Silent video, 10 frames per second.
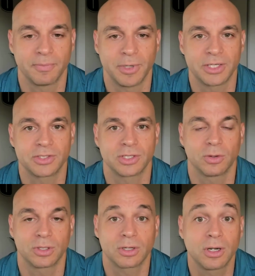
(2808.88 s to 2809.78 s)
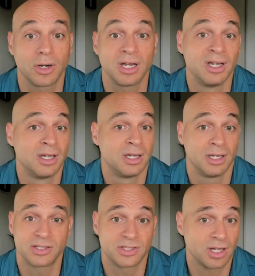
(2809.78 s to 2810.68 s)
mentioning North Dakota,
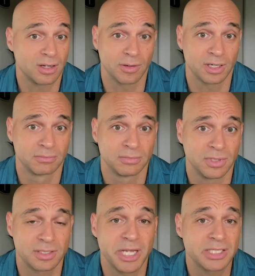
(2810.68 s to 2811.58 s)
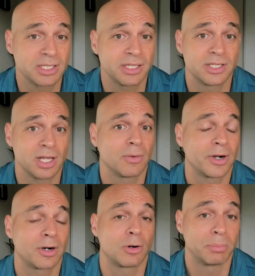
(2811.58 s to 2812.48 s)
it's Delaware. It's basically
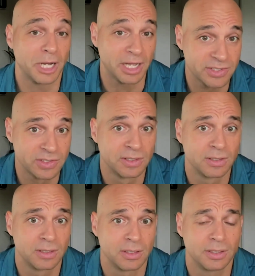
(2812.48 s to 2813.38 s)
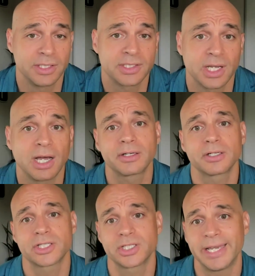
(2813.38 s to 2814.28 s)
Delaware or bust. These
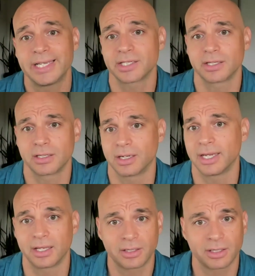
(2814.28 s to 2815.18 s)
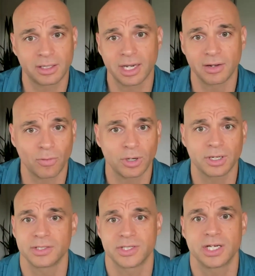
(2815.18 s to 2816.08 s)
other states and other kind of
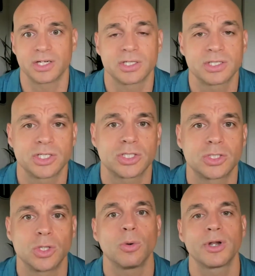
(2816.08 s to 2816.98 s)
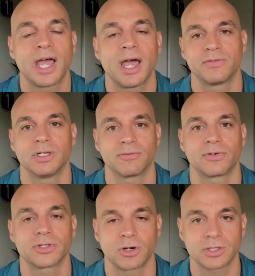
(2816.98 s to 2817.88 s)
organizations just don't have the
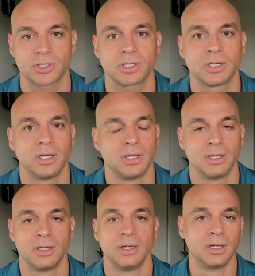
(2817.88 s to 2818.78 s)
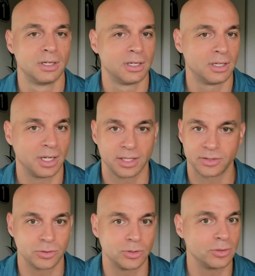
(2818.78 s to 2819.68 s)
infrastructure
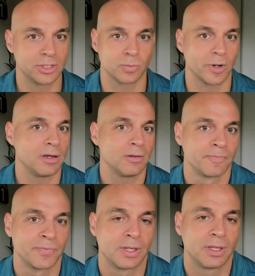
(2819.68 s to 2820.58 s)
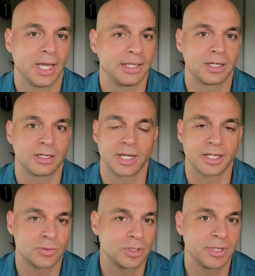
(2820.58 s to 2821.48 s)
to do this well. And they're
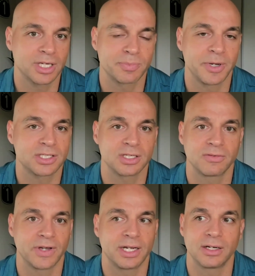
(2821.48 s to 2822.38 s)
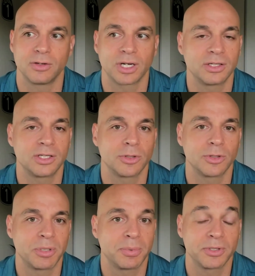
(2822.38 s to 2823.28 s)
extremely expensive, and you're going to deal with